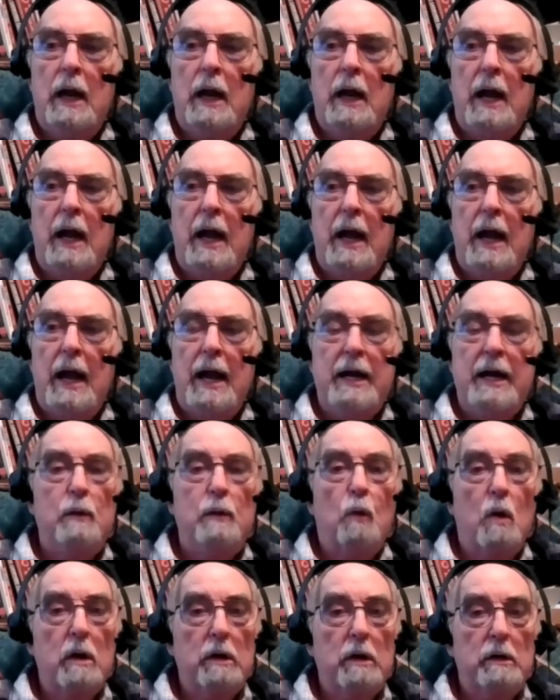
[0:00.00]
and he
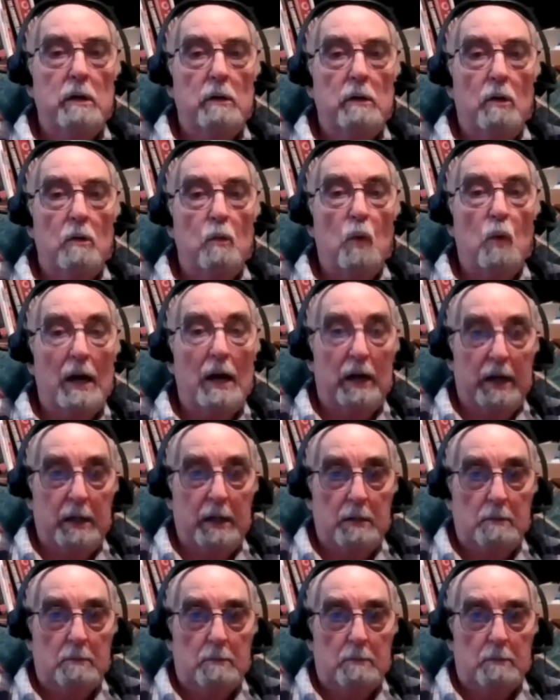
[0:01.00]
wanted to learn welding.
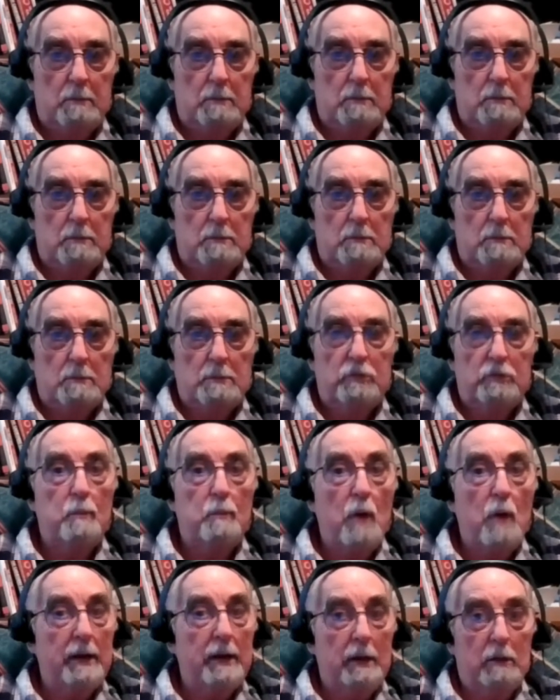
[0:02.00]
It's a
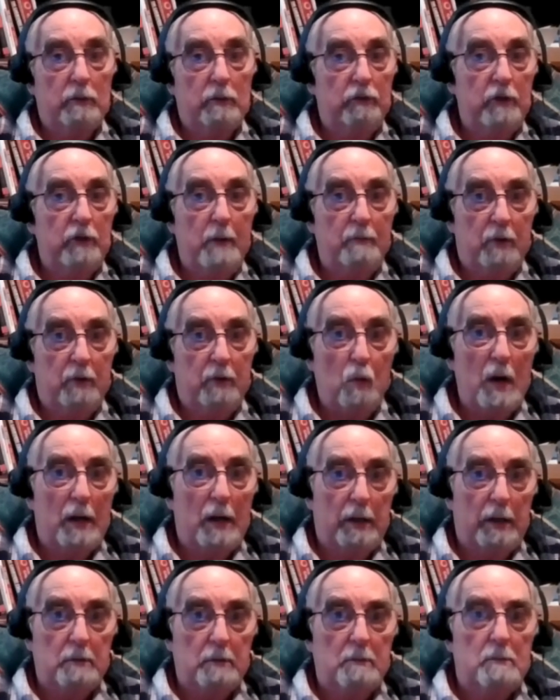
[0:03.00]
practical subject,
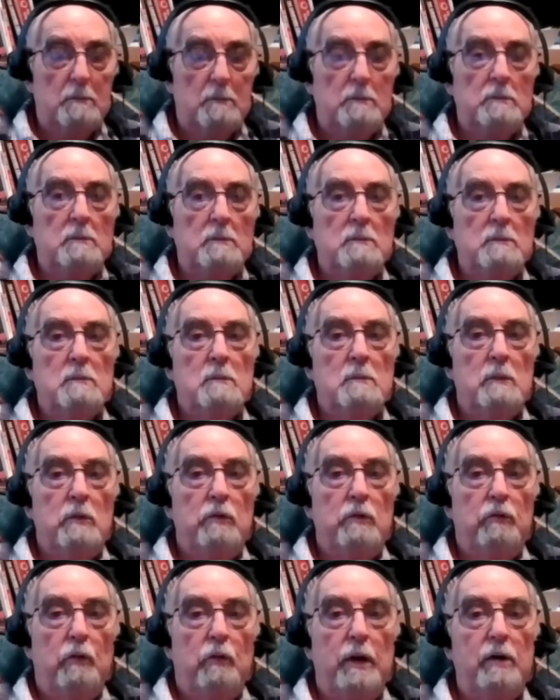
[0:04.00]
welding.
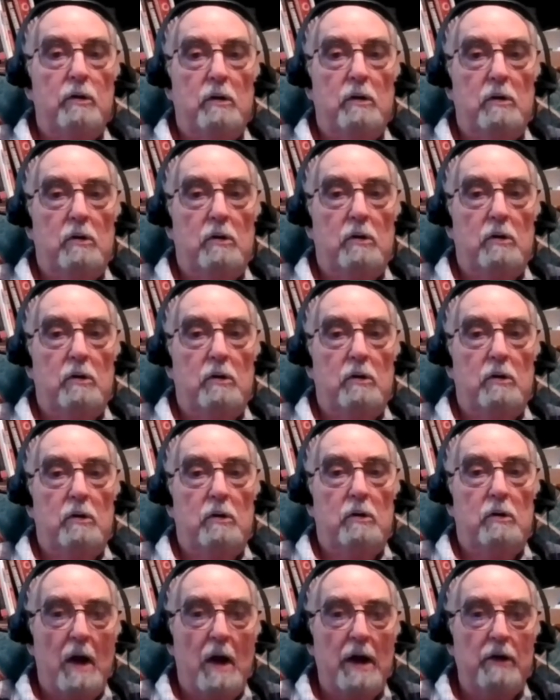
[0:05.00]
So he goes
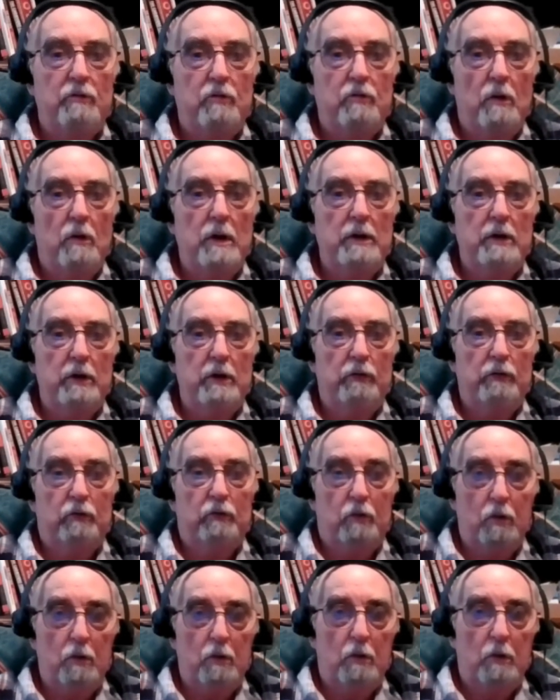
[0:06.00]
to try to join this
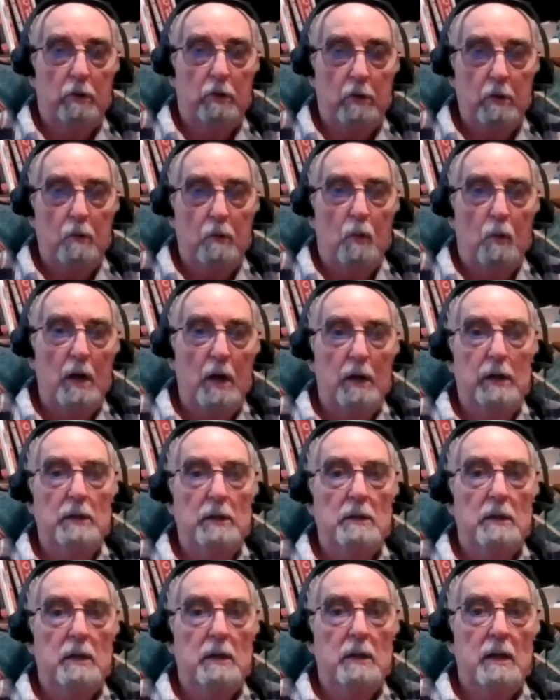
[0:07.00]
school to learn
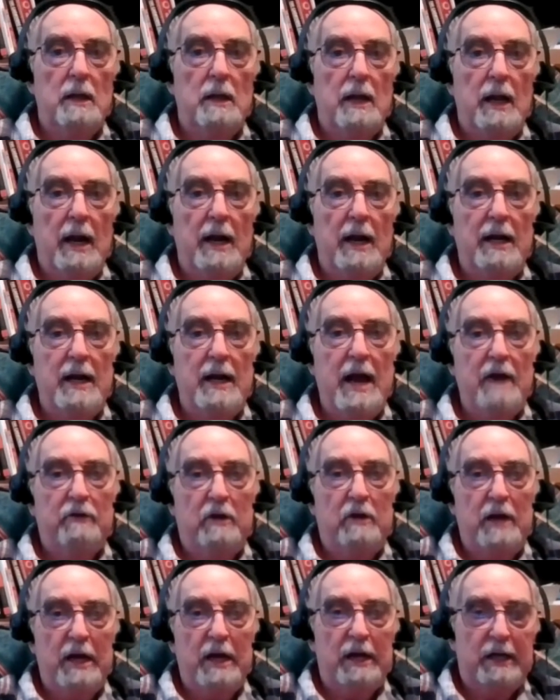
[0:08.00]
welding, and he has to
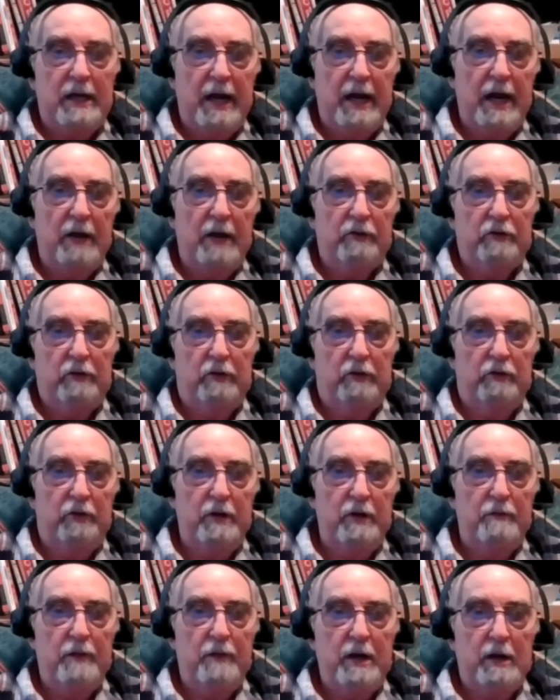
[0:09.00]
take a test to see
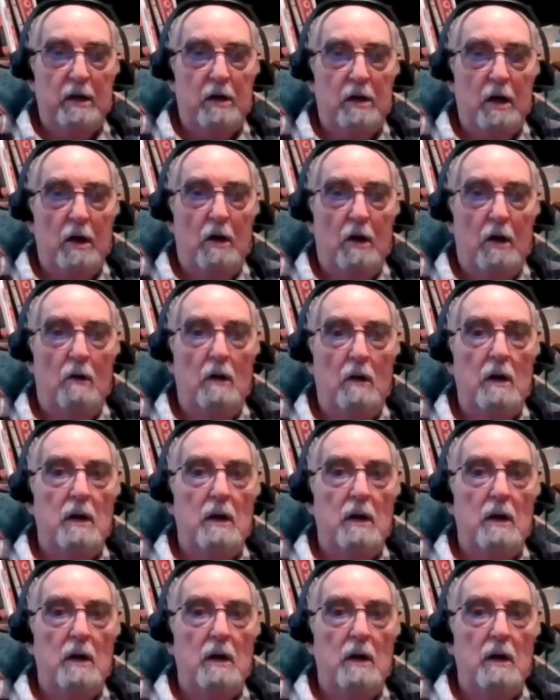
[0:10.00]
if he can go,